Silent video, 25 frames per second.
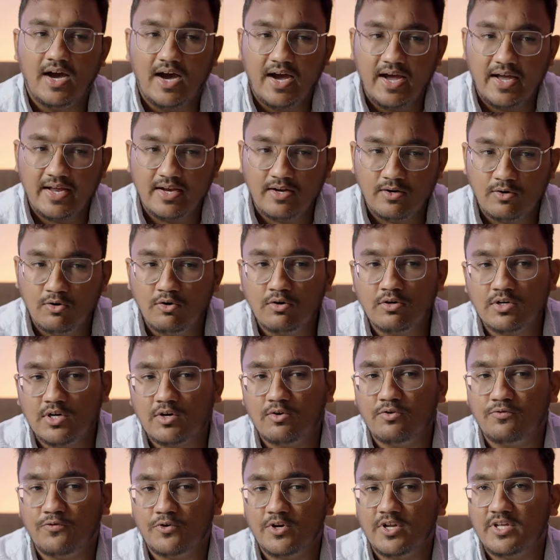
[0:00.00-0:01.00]
I looked
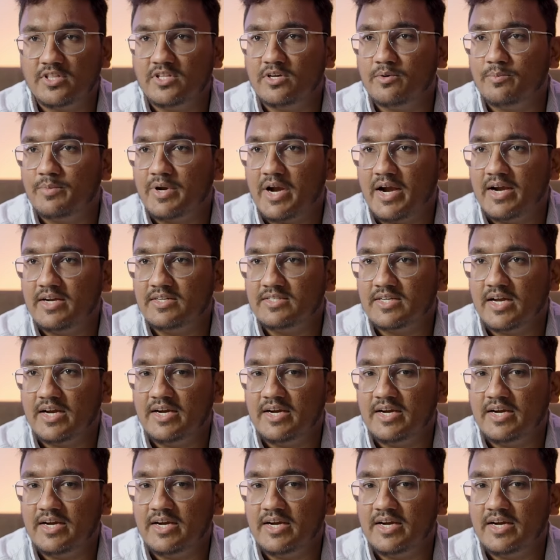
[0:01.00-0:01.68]
out for other brands.